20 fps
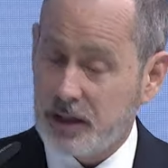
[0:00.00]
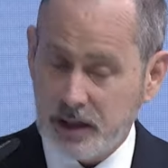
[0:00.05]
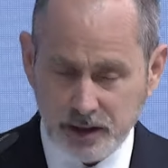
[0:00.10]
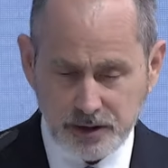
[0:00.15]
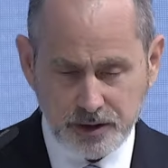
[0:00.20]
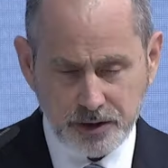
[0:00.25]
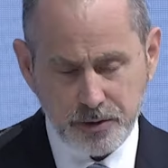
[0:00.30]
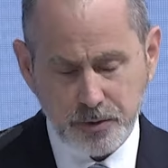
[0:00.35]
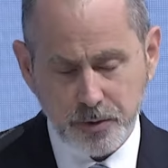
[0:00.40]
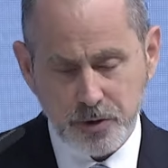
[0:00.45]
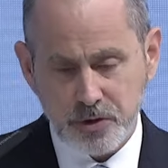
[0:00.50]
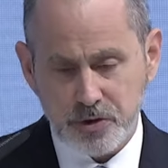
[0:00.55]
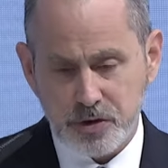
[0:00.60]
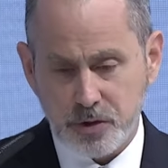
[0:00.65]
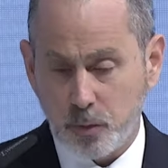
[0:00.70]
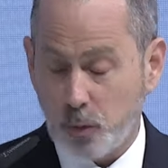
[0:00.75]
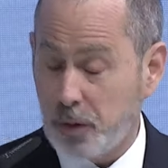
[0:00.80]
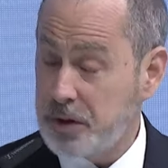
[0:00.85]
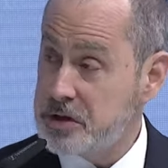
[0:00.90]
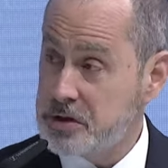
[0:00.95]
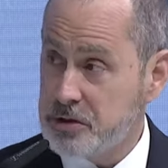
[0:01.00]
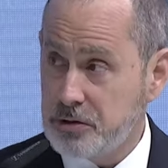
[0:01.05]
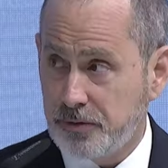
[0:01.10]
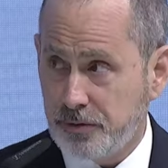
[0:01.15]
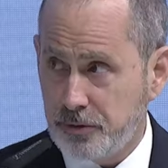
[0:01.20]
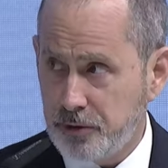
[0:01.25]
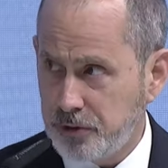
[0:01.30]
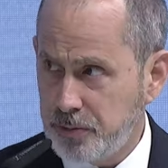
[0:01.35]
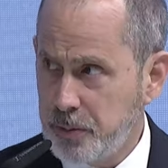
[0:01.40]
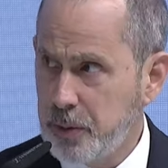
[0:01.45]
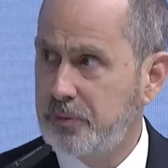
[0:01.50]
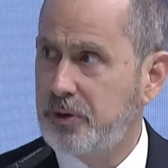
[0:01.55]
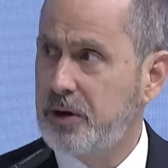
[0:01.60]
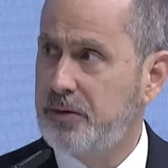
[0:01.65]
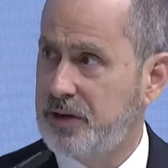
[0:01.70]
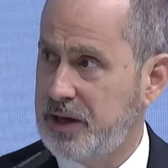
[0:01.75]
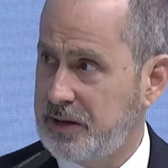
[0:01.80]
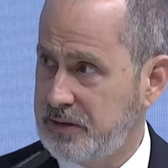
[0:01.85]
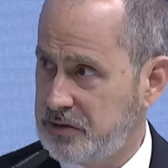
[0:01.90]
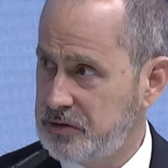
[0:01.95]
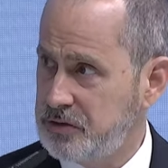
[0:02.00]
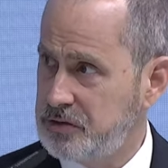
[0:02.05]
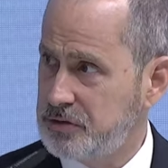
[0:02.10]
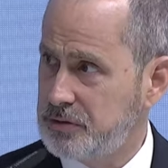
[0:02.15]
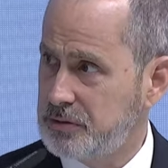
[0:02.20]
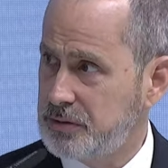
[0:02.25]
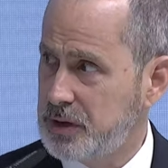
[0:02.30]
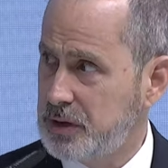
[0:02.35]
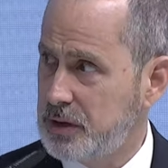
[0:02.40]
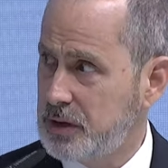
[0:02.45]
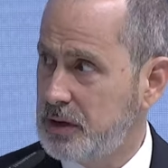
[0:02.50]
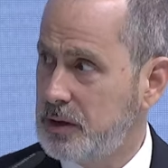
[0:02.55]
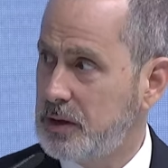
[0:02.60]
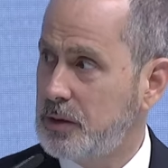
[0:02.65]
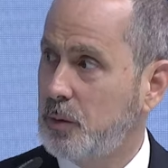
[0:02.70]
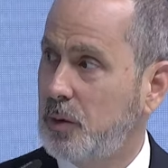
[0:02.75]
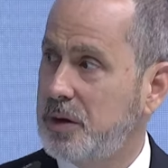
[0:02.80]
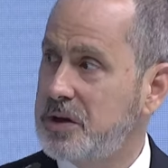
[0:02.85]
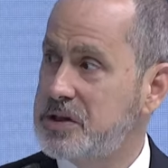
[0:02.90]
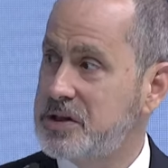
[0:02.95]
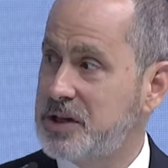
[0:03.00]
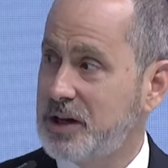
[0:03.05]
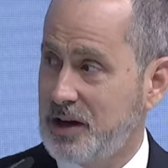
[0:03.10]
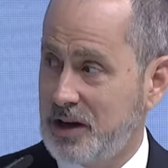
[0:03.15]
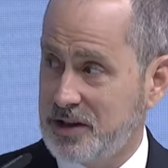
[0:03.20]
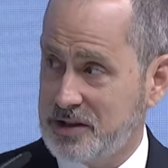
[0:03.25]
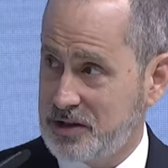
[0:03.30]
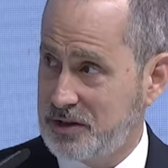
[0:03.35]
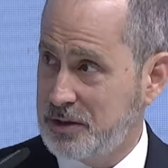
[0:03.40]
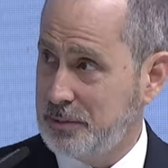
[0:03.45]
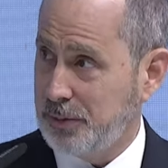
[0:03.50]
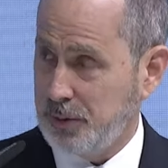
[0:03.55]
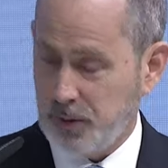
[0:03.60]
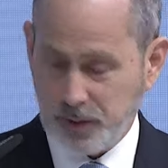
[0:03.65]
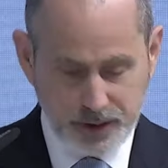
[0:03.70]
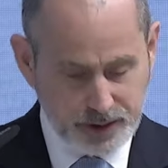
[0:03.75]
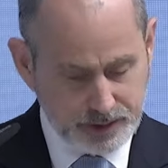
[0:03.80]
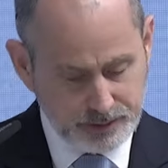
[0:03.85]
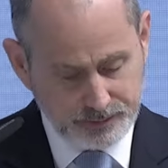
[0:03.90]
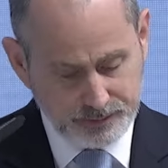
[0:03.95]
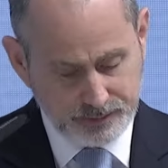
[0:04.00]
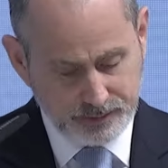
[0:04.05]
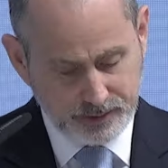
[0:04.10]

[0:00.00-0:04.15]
In other words, what is your first mover advantage? What is the cost to deploy?